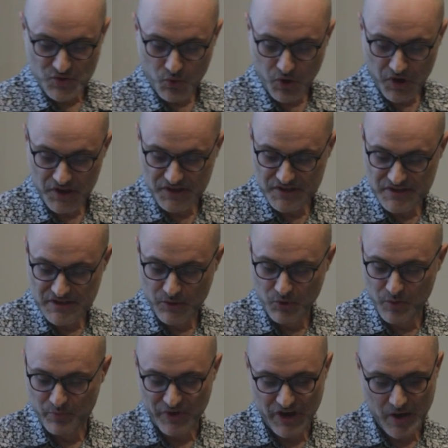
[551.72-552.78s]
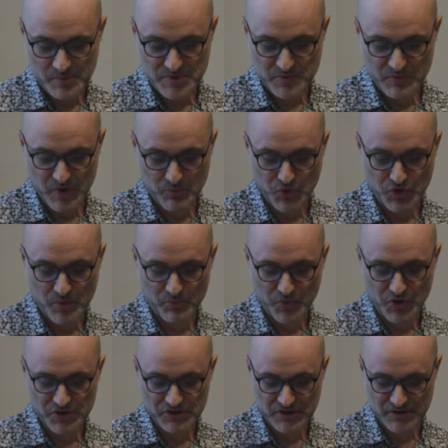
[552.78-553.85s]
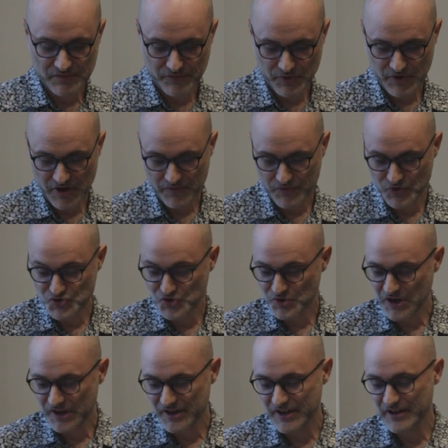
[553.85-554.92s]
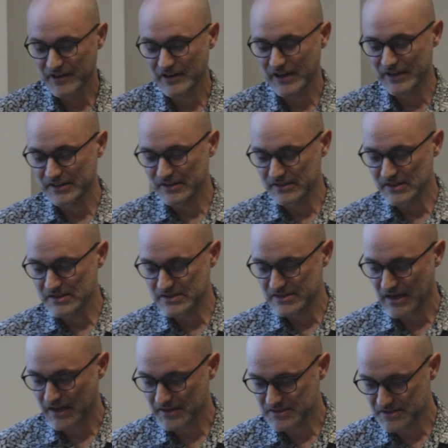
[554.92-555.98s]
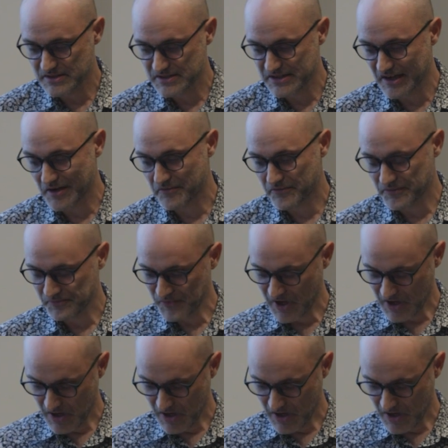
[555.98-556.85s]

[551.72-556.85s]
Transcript: has qualities that will perhaps be more important for her future career and indeed science itself.